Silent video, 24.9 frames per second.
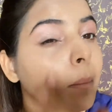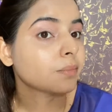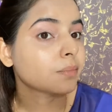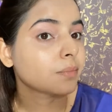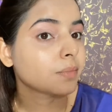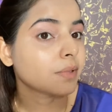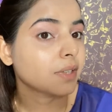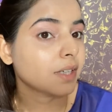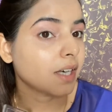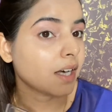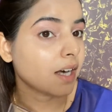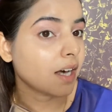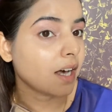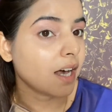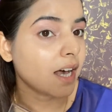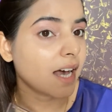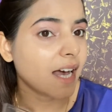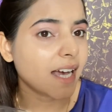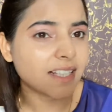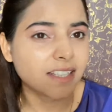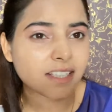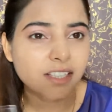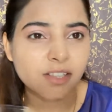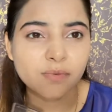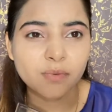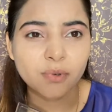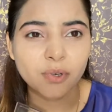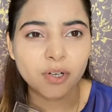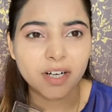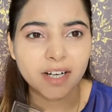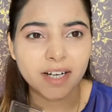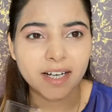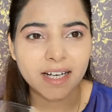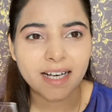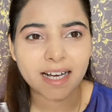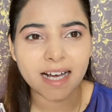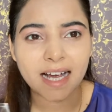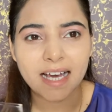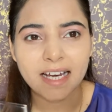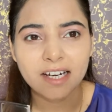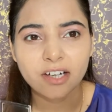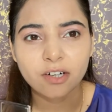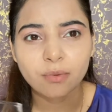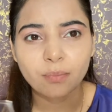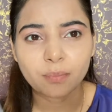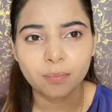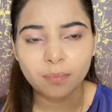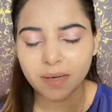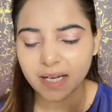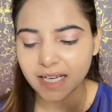Yeah, I just want to kind
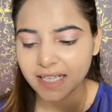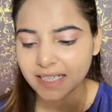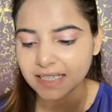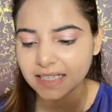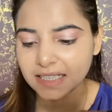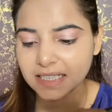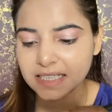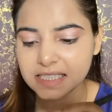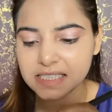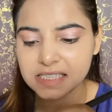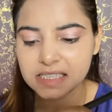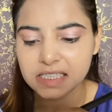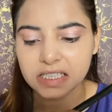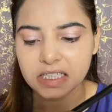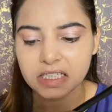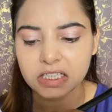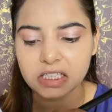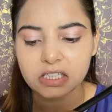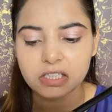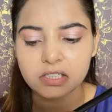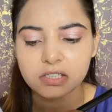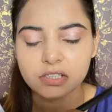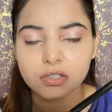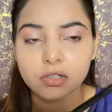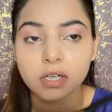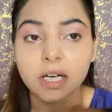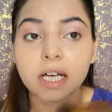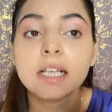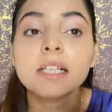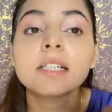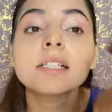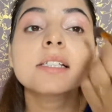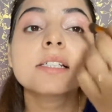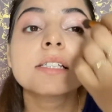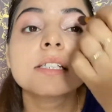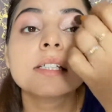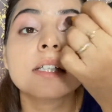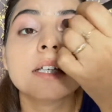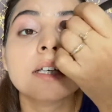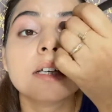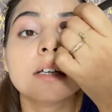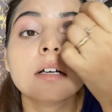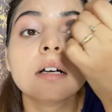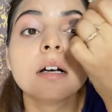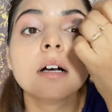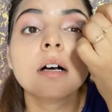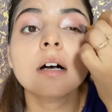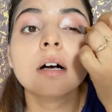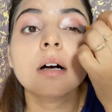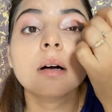of blend this in, so I'll just
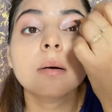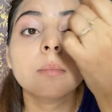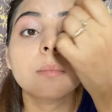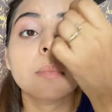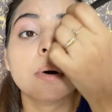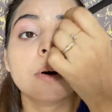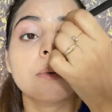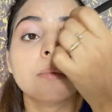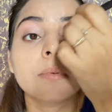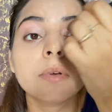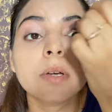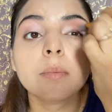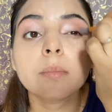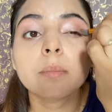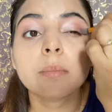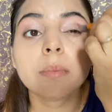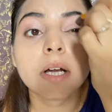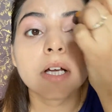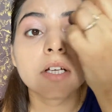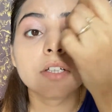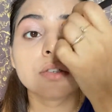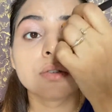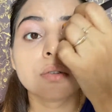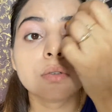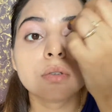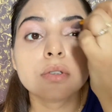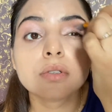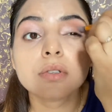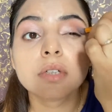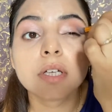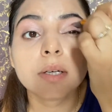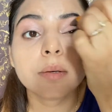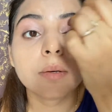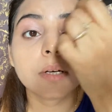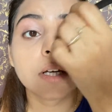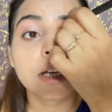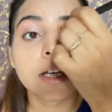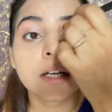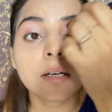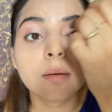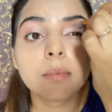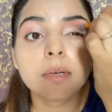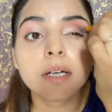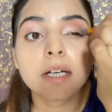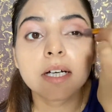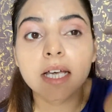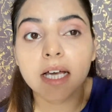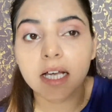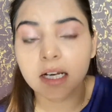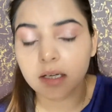take a buffing brush also, and a little
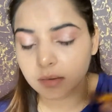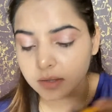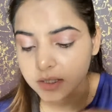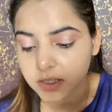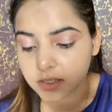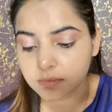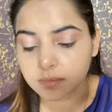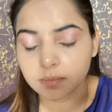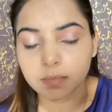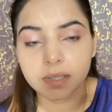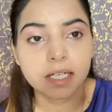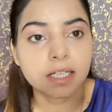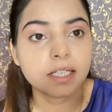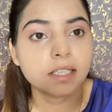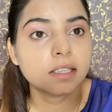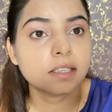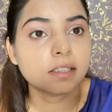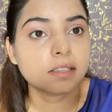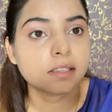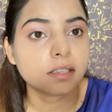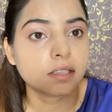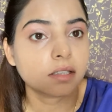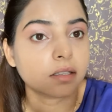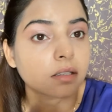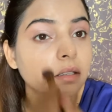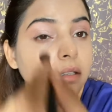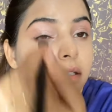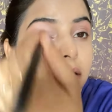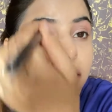bit I'll just blend this in.